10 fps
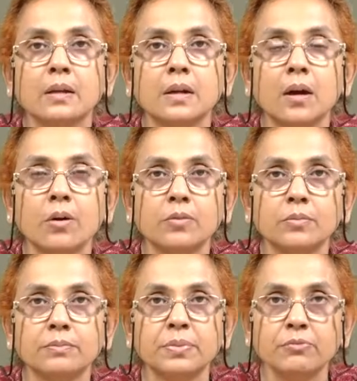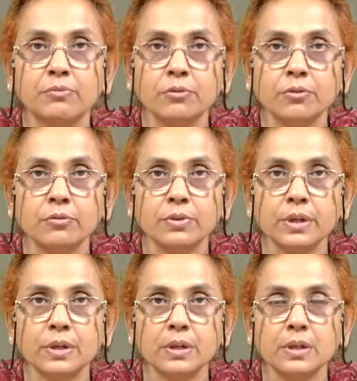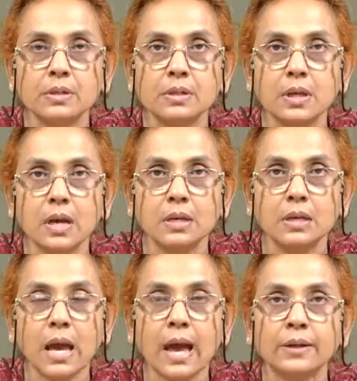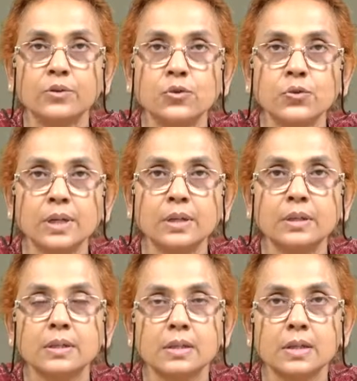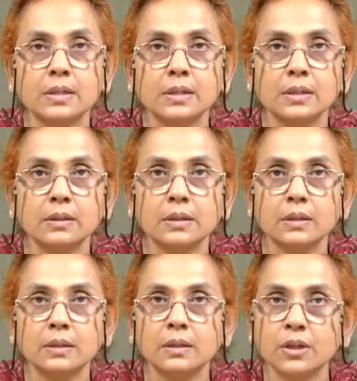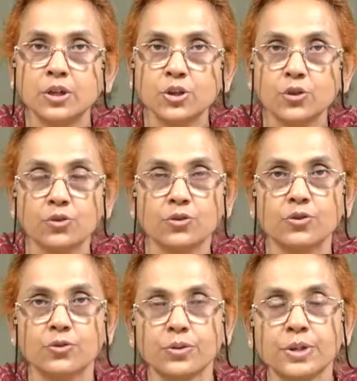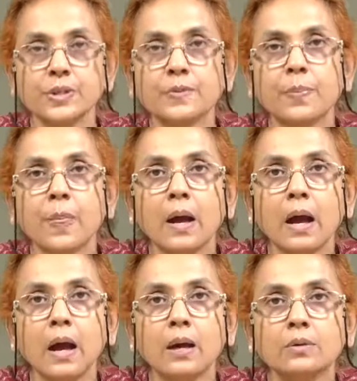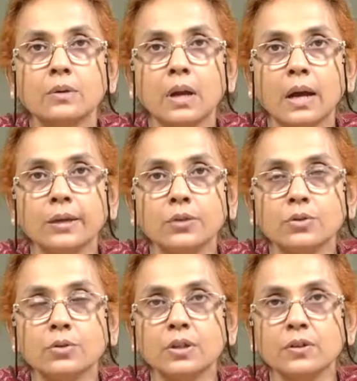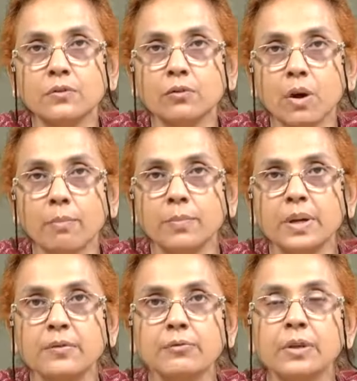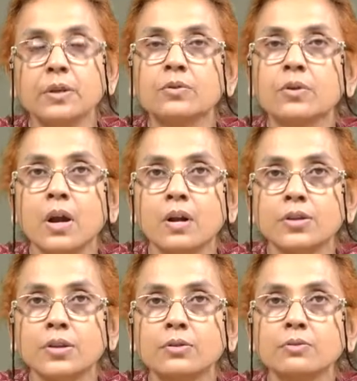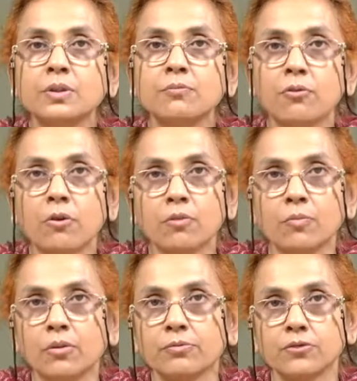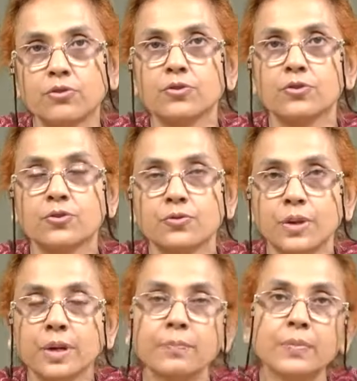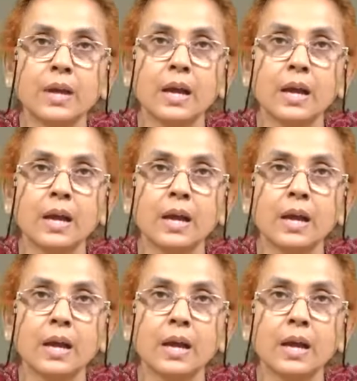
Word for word: Now, before we start actually discussing the short stories, I would like to give you a brief introduction to the form of short story